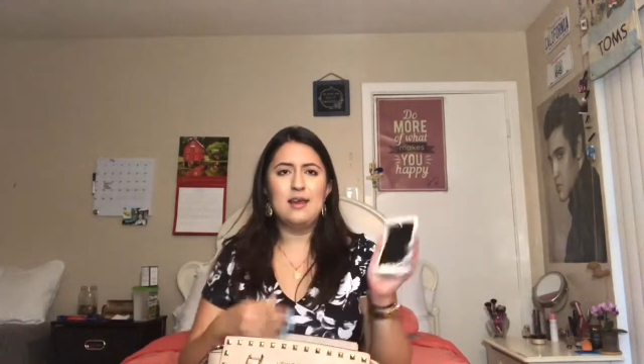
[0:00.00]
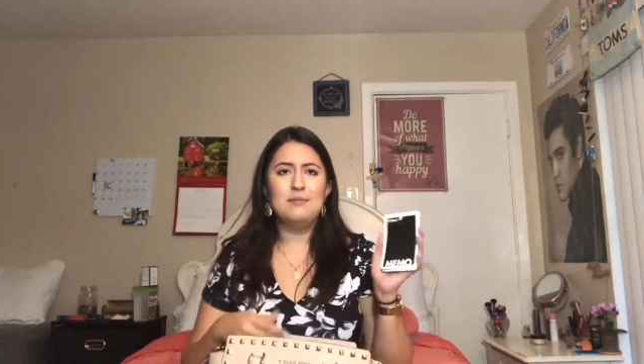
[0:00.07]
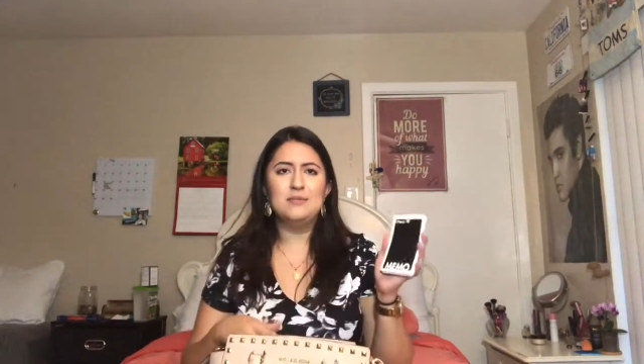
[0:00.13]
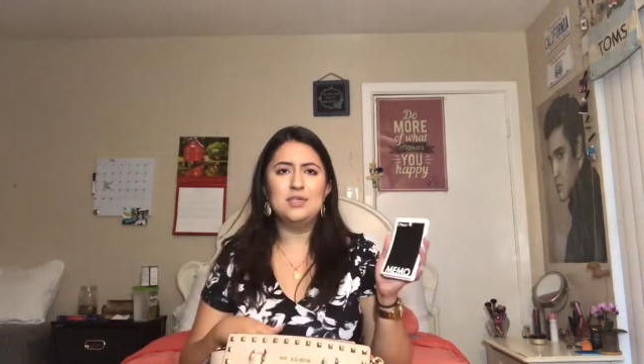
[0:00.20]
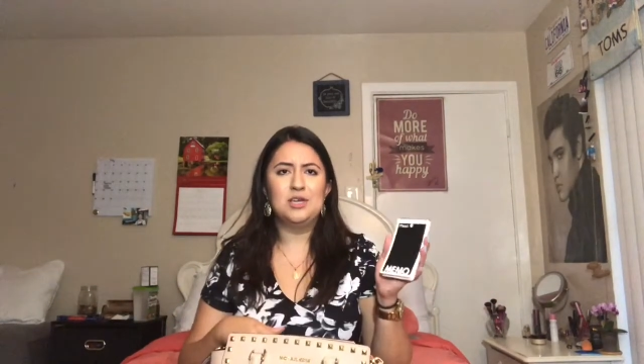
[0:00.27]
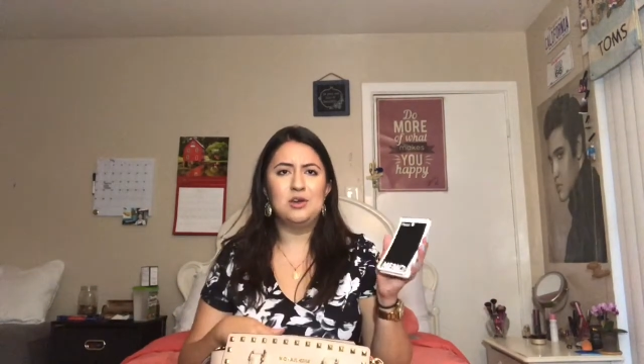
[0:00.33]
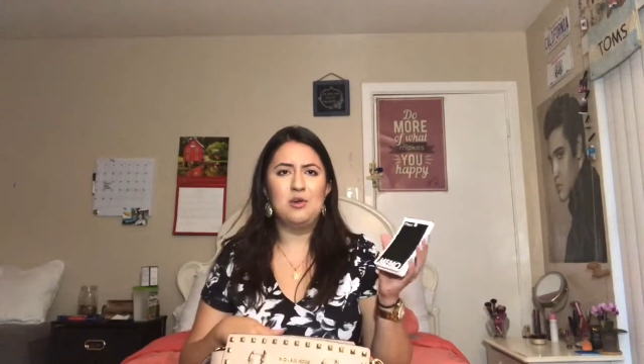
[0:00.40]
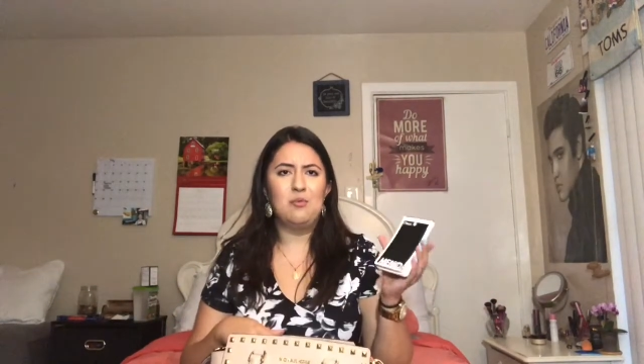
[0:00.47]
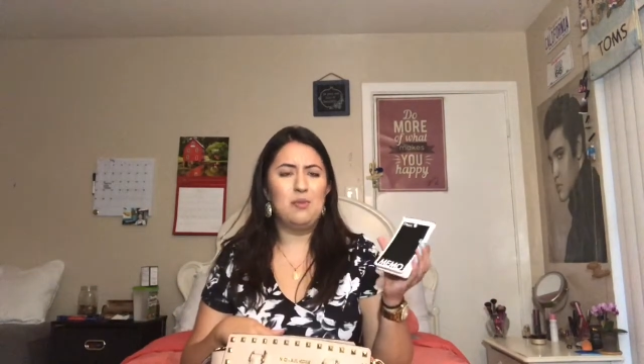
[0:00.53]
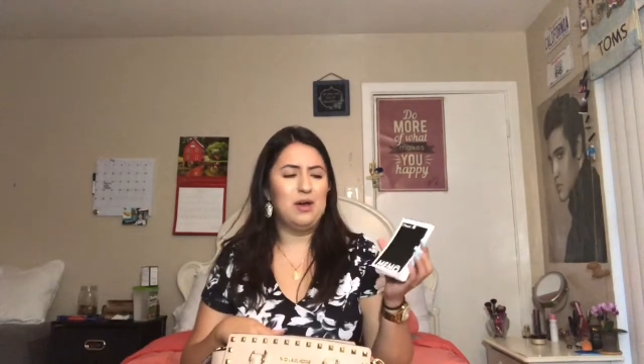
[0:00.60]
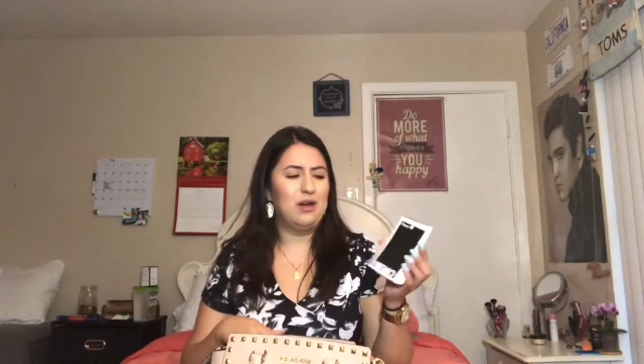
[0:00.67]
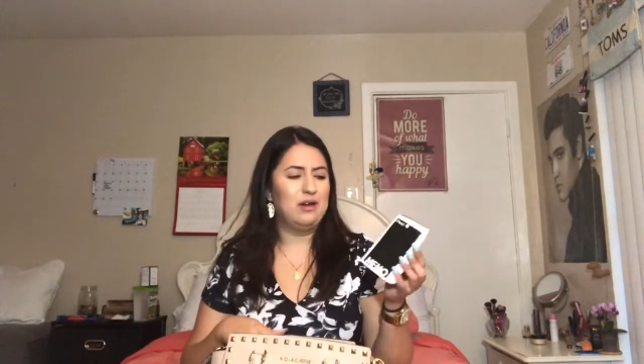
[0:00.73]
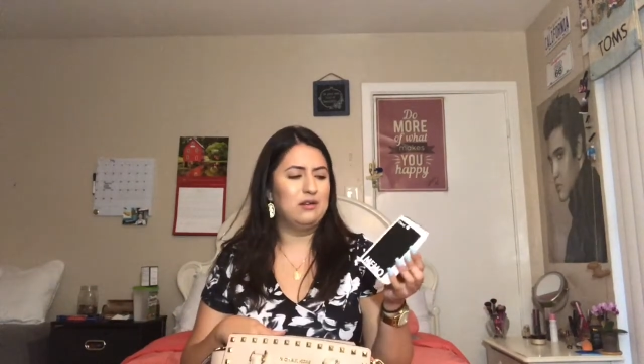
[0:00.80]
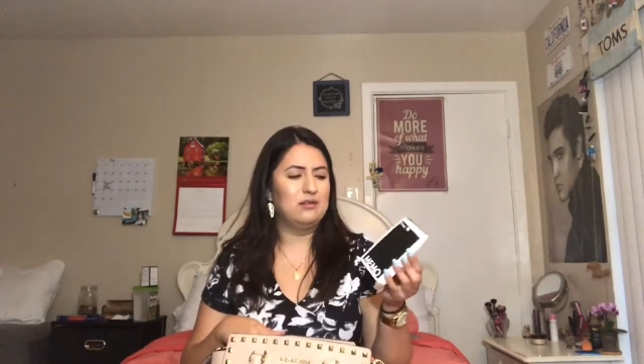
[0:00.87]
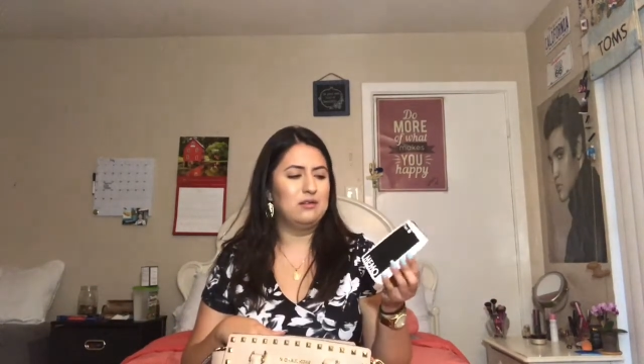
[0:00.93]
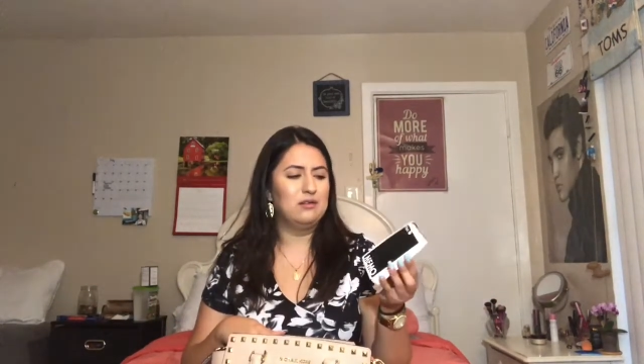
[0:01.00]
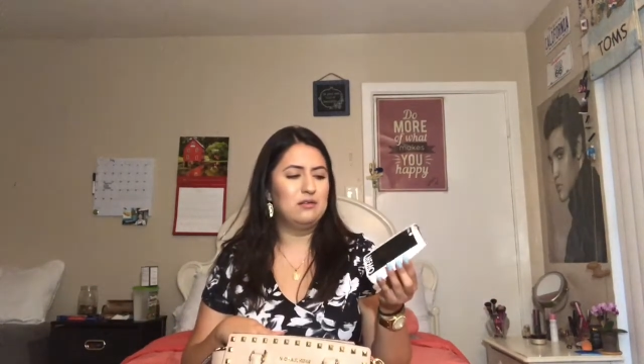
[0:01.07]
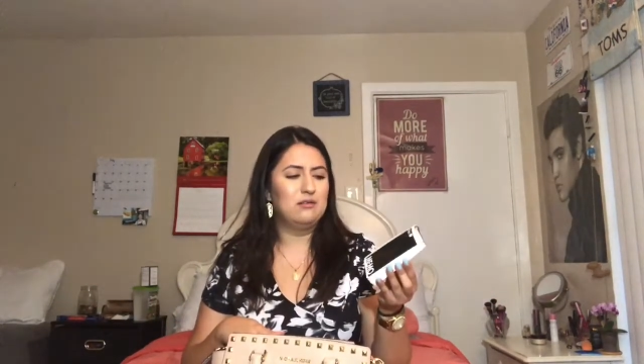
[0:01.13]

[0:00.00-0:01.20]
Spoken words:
empty notepad.